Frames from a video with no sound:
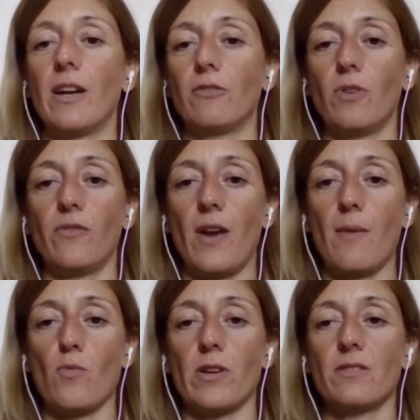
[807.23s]
regulatory
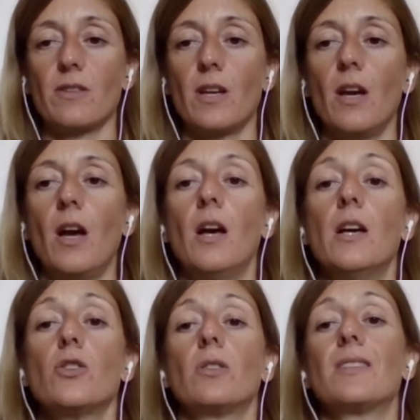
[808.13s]
frameworks.
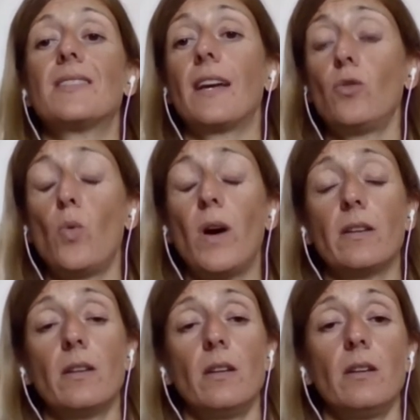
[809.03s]
So the second
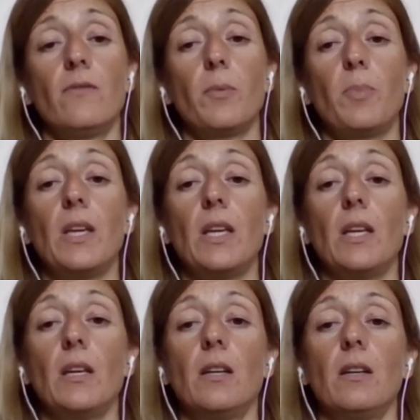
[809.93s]
one would
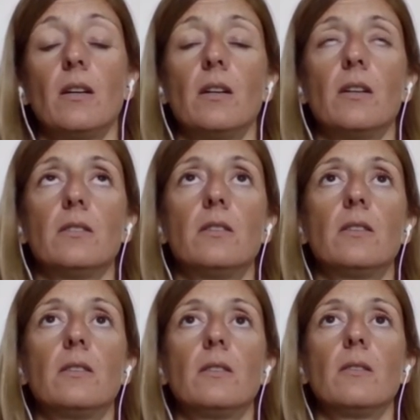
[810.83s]
be
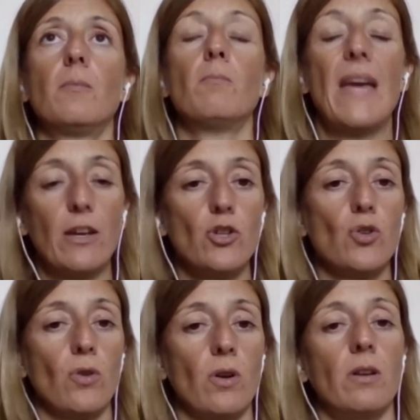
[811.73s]
make
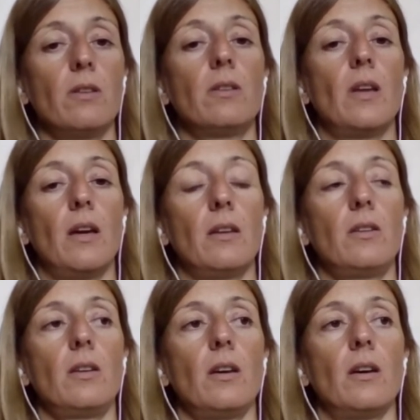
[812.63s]
sure
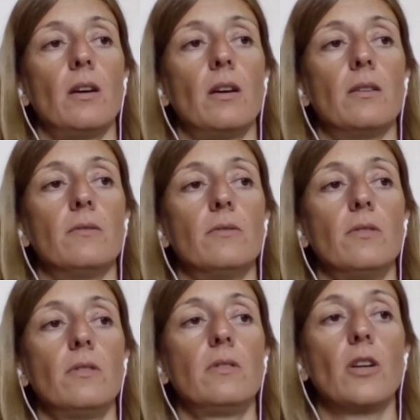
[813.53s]
that
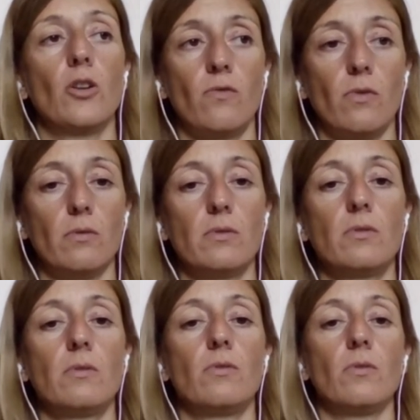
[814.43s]
the good
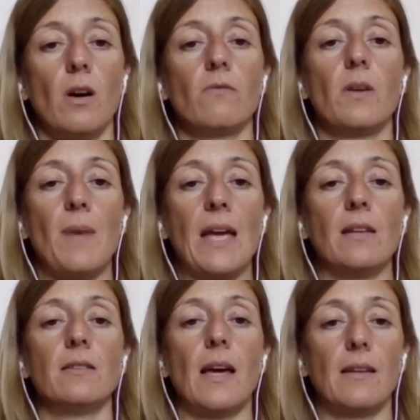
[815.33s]
rules do not
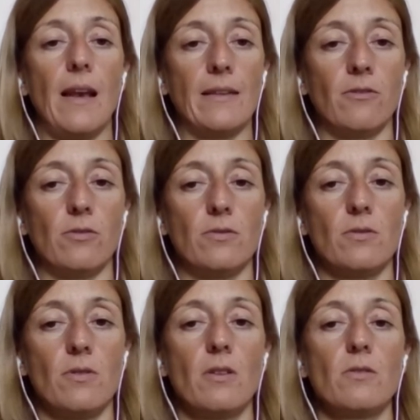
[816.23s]
remain dead
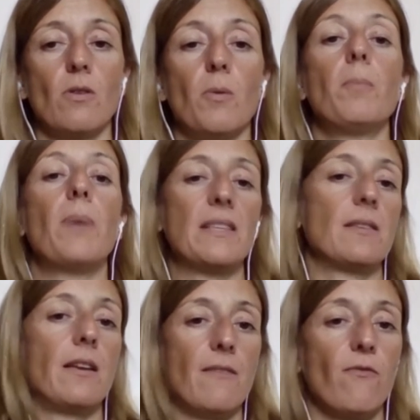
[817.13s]
letters. So
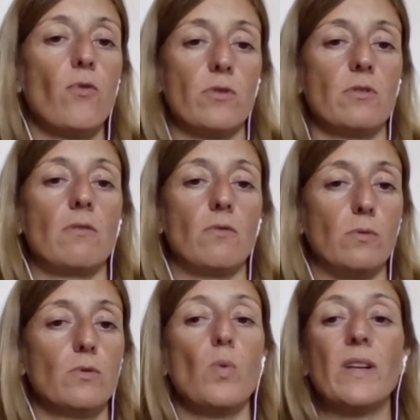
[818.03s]
basically enforce the
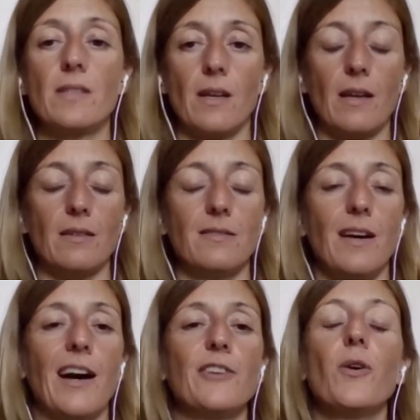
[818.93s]
rules. Once again,
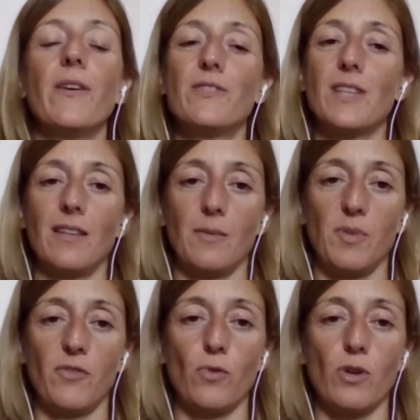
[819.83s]
I know I've said
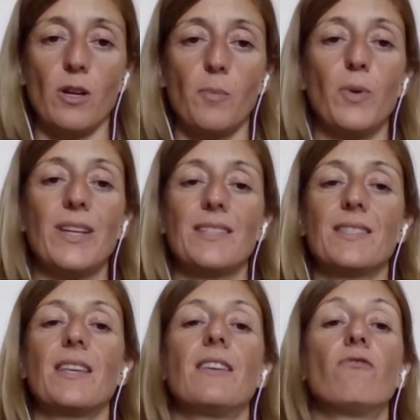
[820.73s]
that before, but
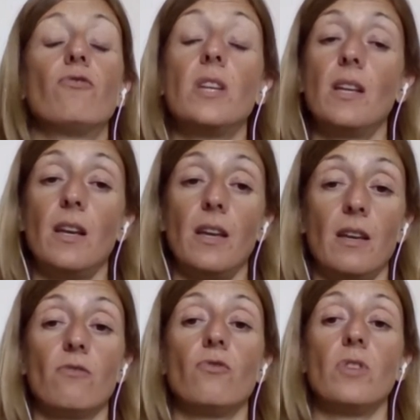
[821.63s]
it's
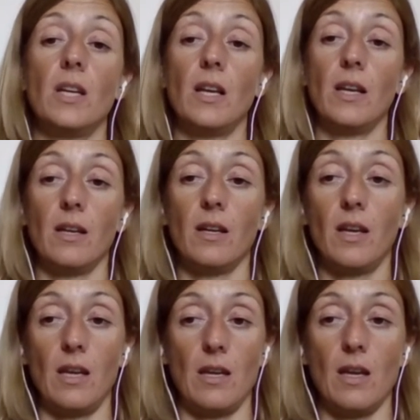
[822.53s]
really, really
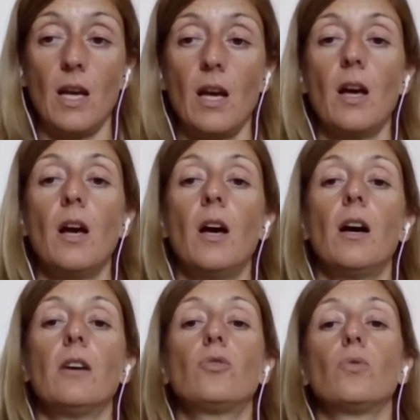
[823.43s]
key.
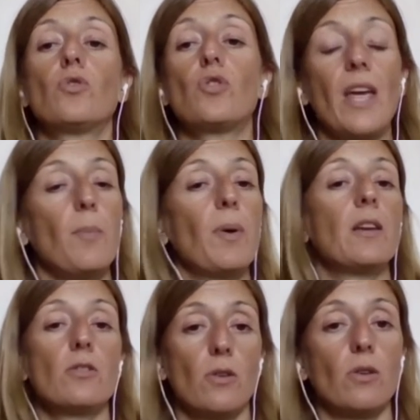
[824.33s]
To shape
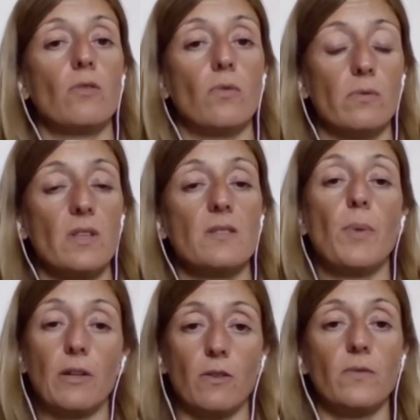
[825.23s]
and issue good rules is
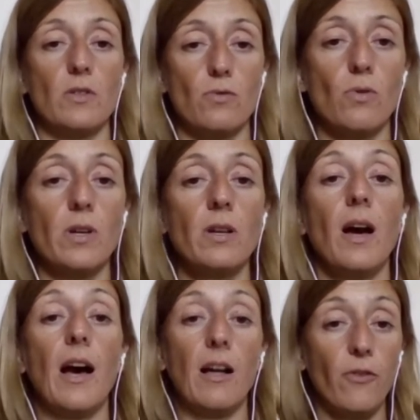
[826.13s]
part of the story,
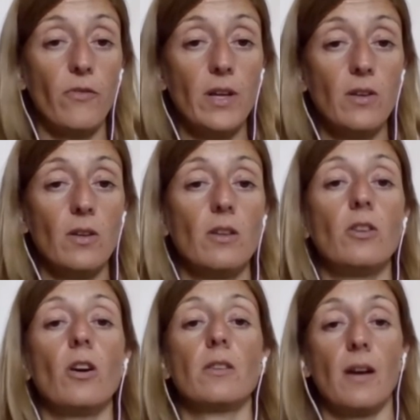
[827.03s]
half of it.
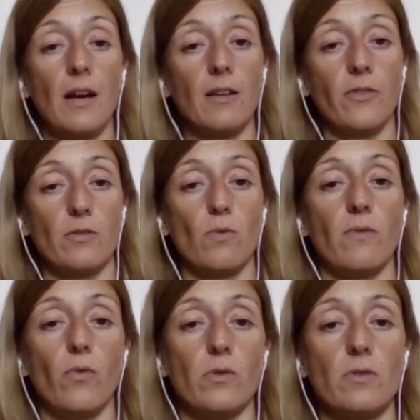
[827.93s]
The other half is
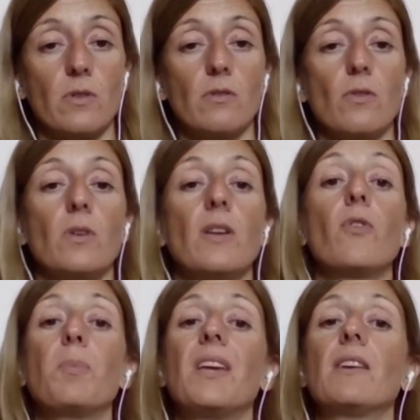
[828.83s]
to enforce it. So
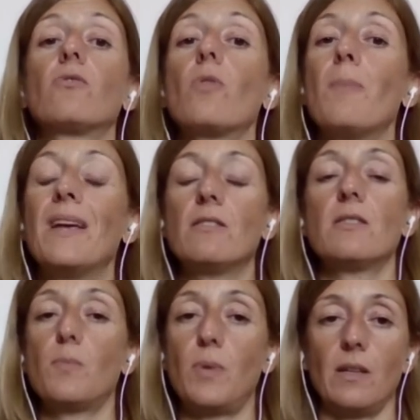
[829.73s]
it would be a
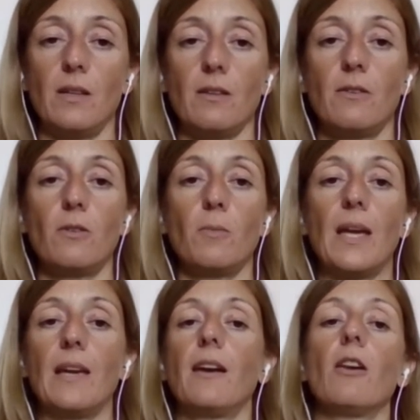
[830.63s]
tremendous pity to
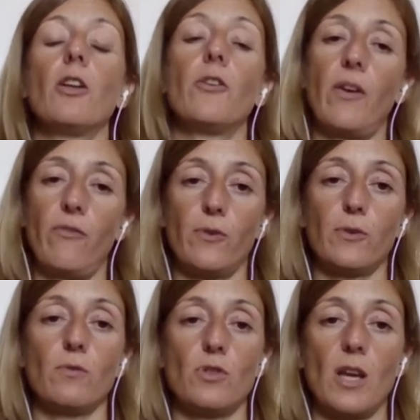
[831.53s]
make a lot of
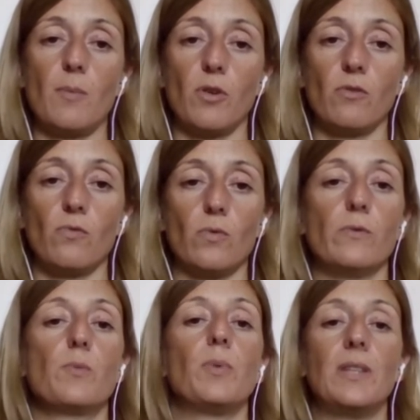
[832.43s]
effort to shape good
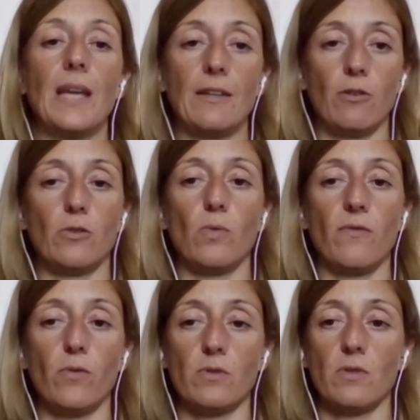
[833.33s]
rules, but then not
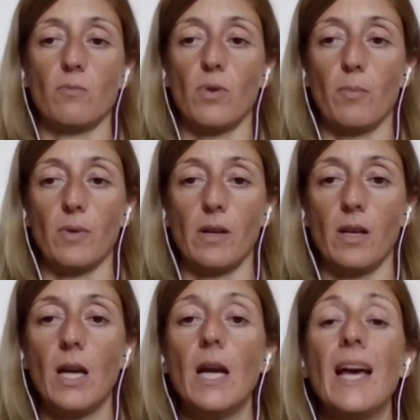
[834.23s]
to enforce them
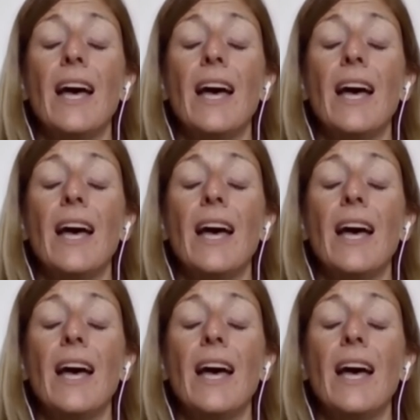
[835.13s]
properly.